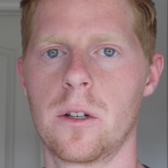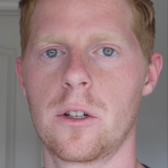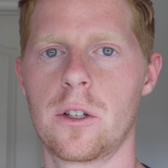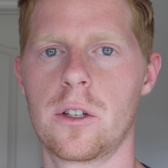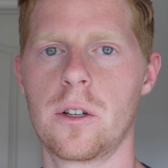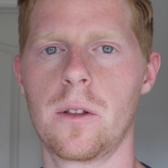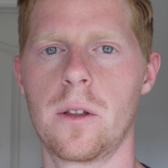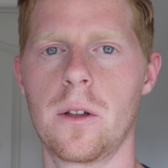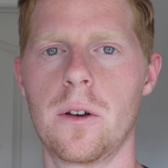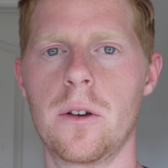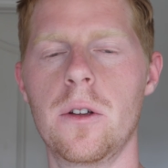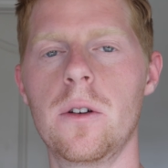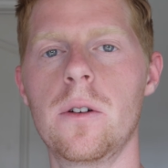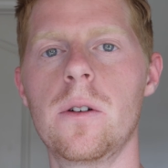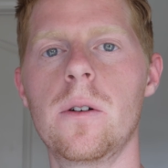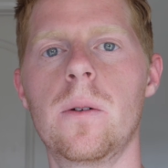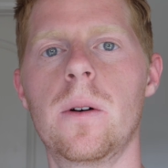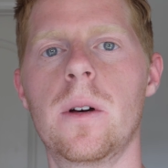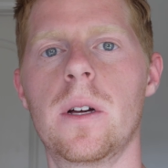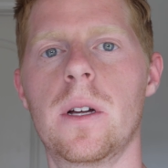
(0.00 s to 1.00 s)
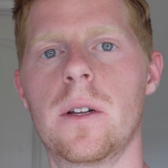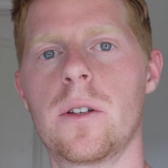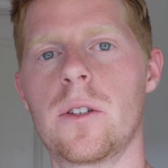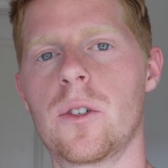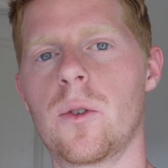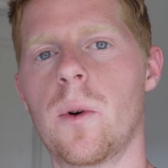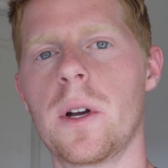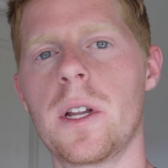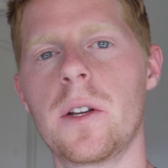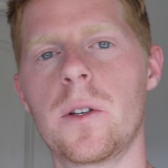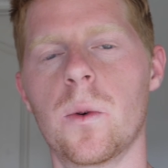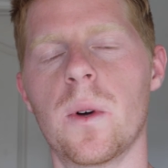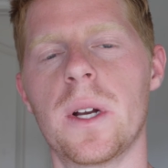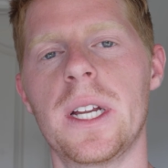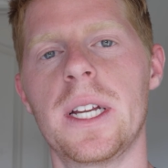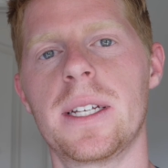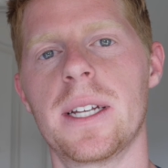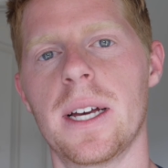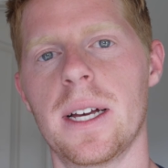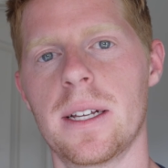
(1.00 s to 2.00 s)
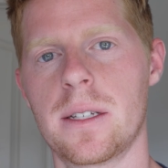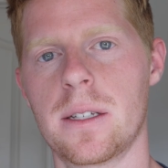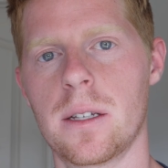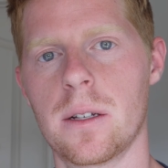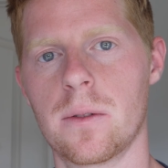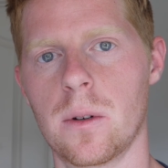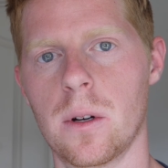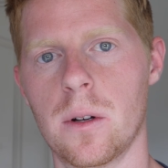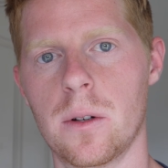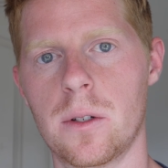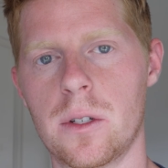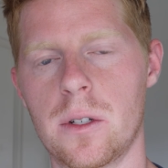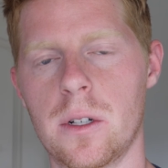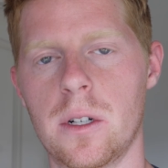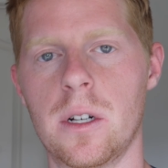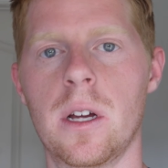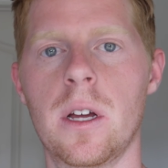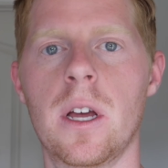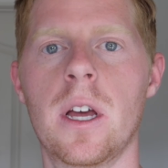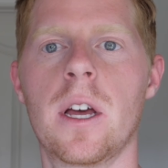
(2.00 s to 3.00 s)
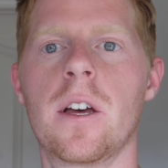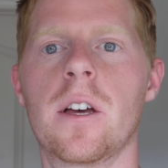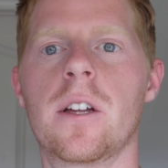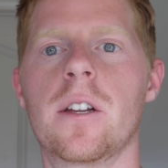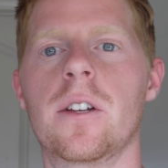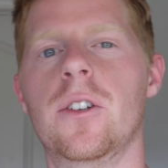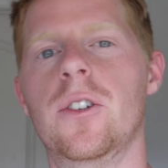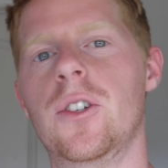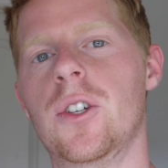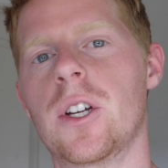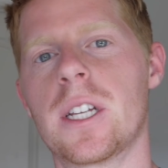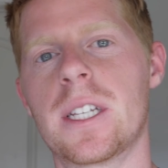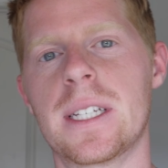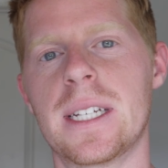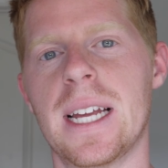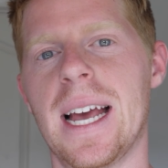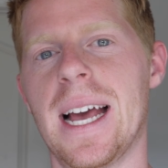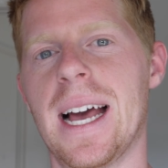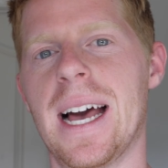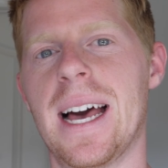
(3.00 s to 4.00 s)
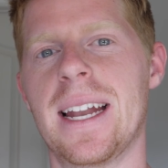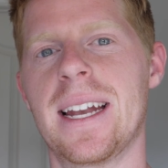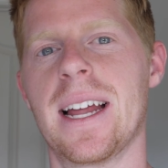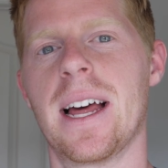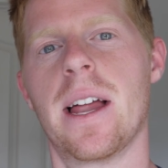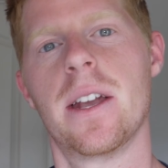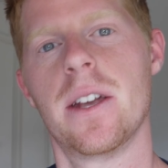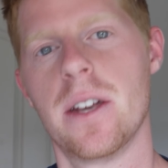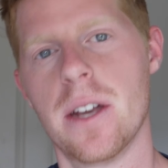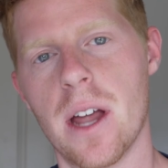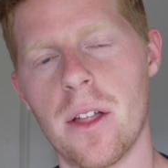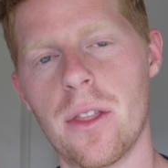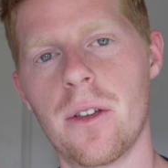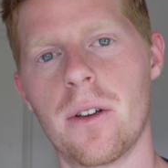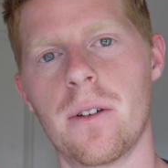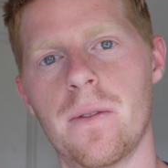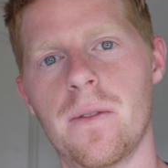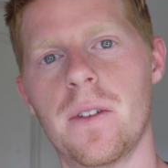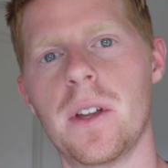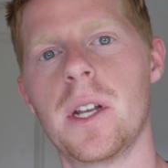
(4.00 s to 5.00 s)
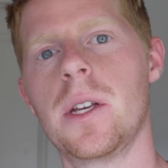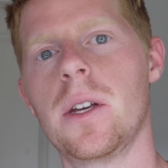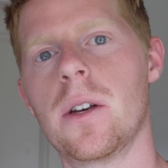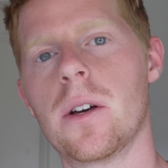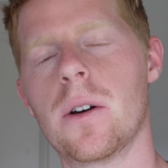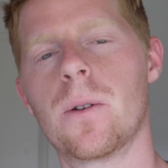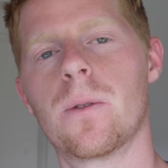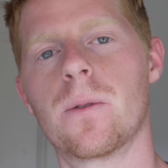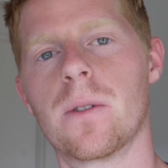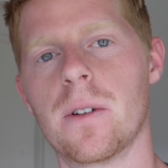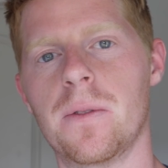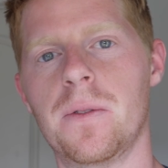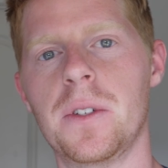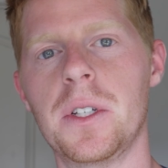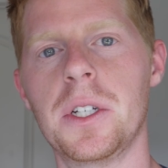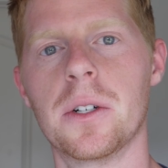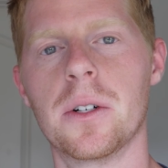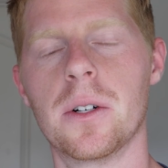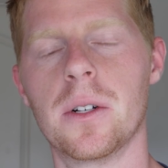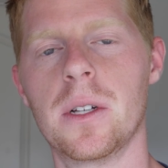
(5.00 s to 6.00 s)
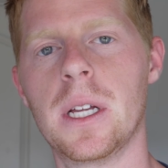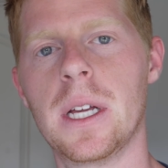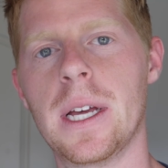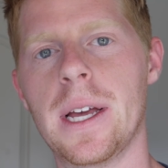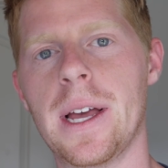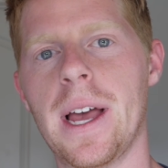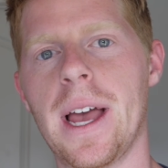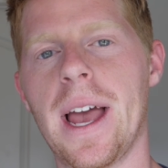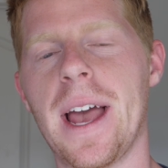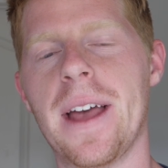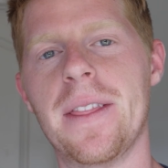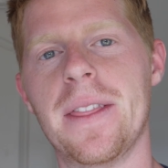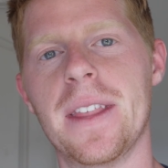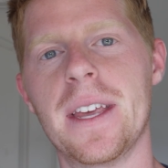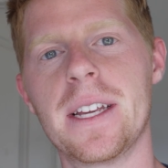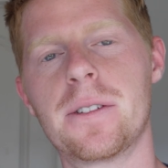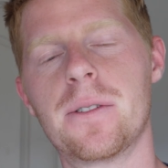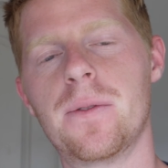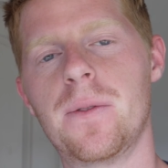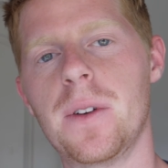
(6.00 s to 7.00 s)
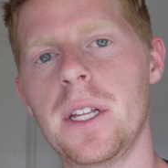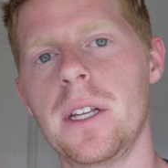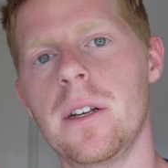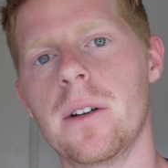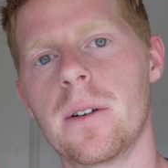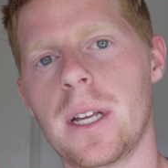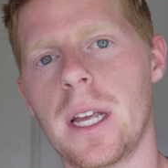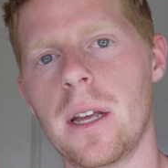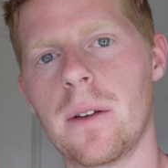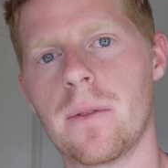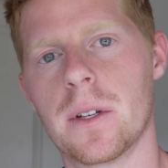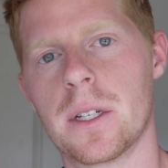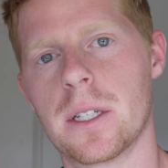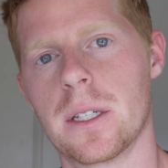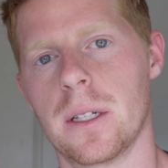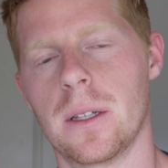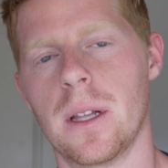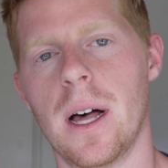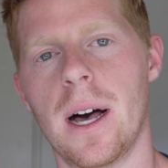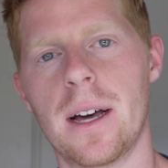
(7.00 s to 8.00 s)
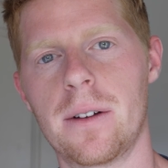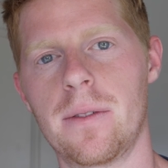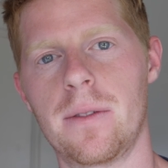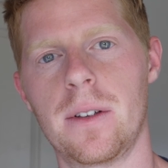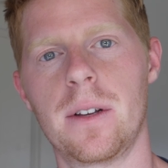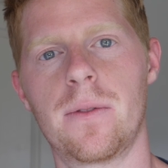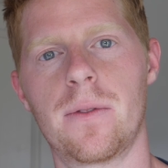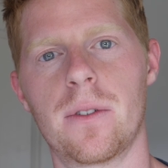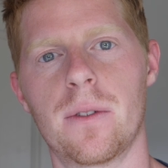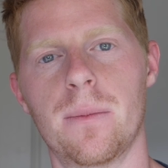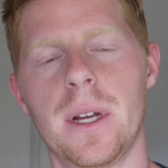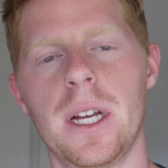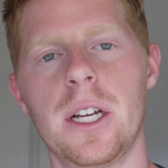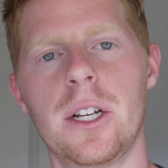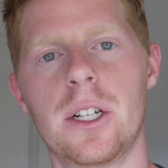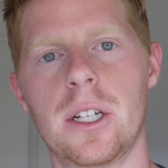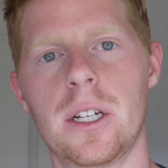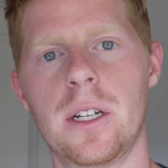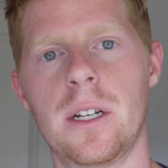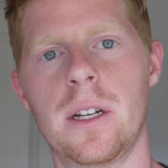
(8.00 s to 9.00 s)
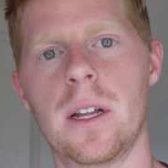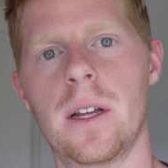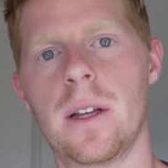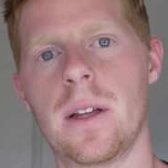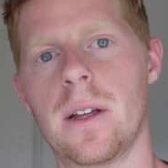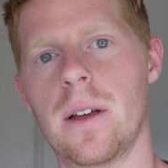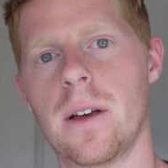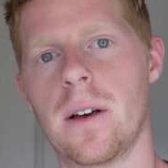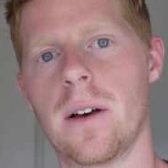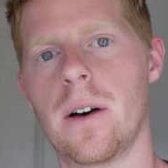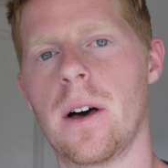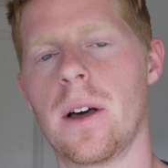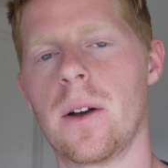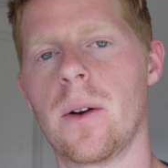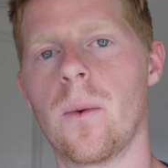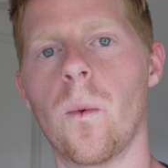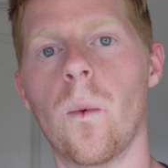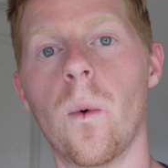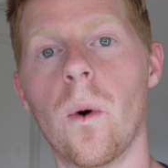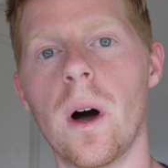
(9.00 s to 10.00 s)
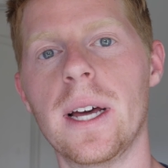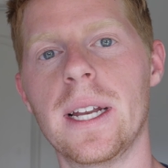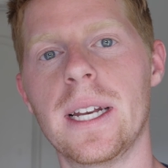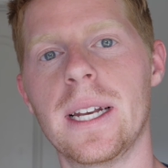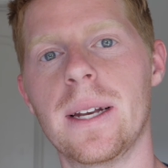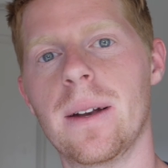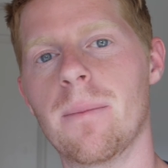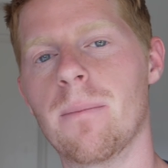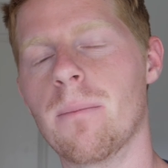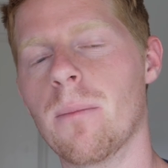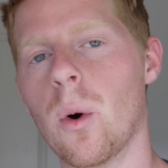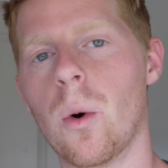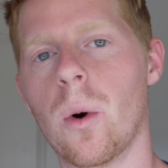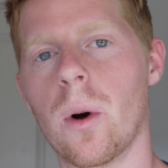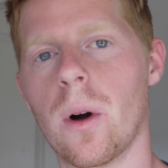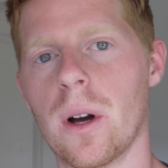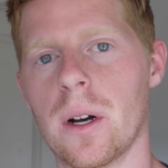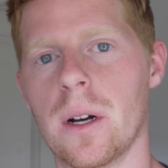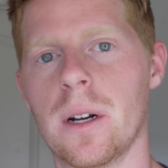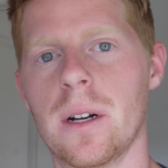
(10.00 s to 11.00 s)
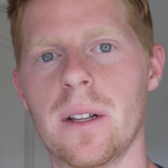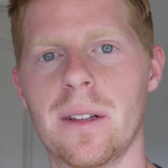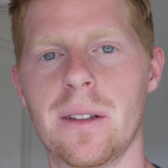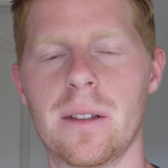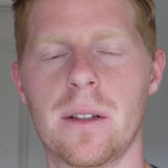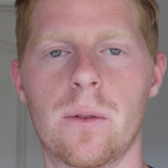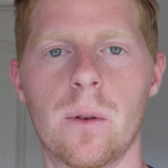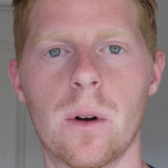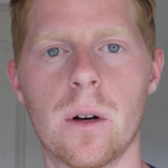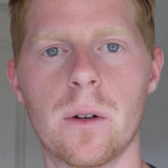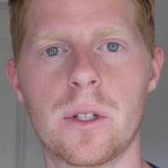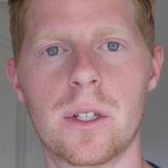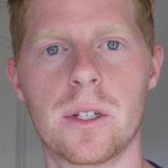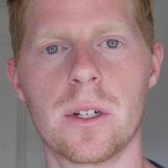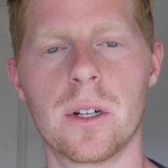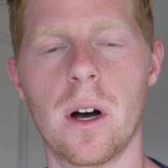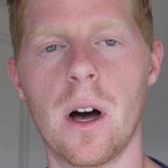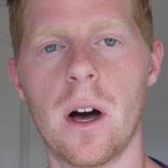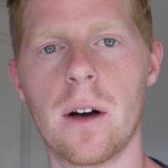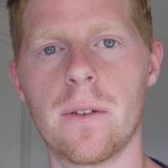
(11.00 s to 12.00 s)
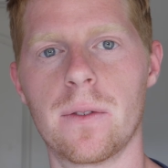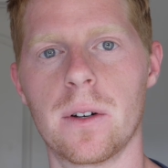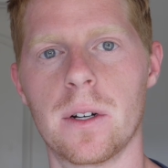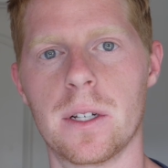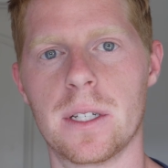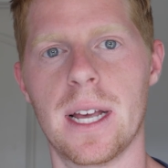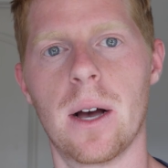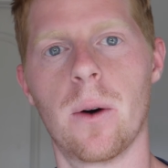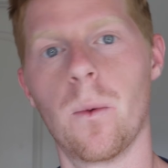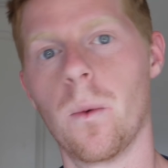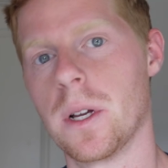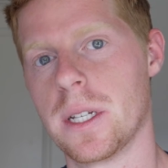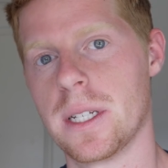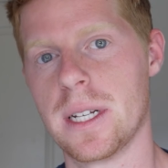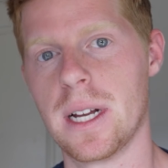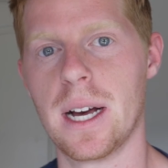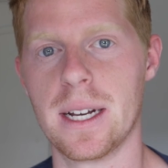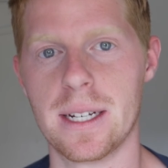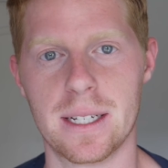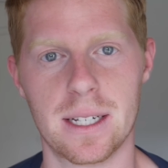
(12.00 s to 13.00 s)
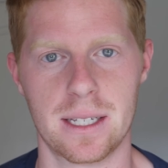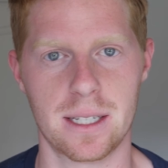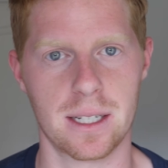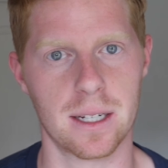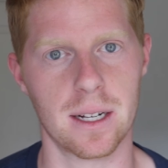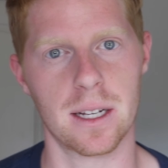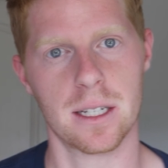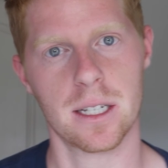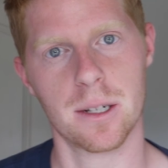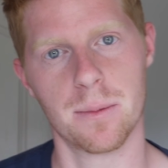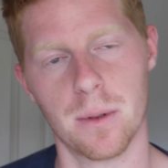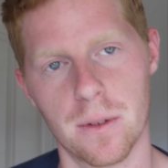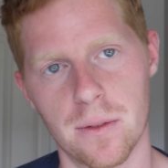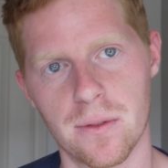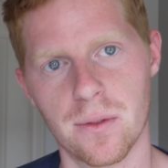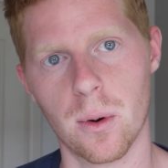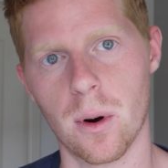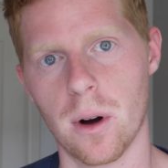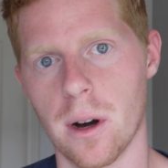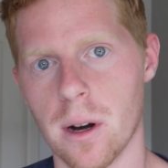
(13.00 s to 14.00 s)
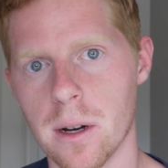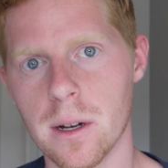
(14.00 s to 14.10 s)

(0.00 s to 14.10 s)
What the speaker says: So the new 2020 Tesla Roadster just had another video reveal, and this video gave us a lot of information on what more the Roadster offers that was not discussed before.